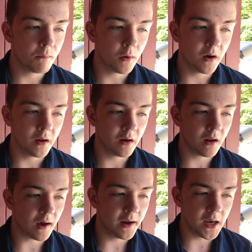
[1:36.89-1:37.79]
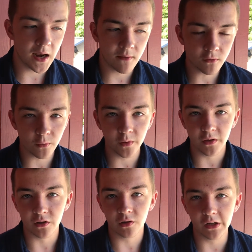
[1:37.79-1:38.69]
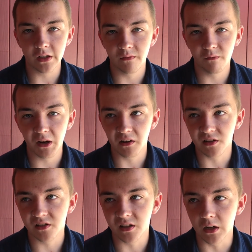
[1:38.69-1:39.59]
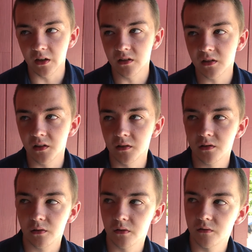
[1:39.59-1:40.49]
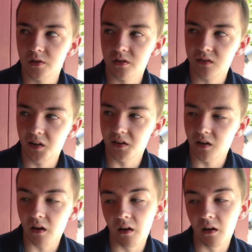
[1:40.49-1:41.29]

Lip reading: But I never really took it very seriously as sort of just like,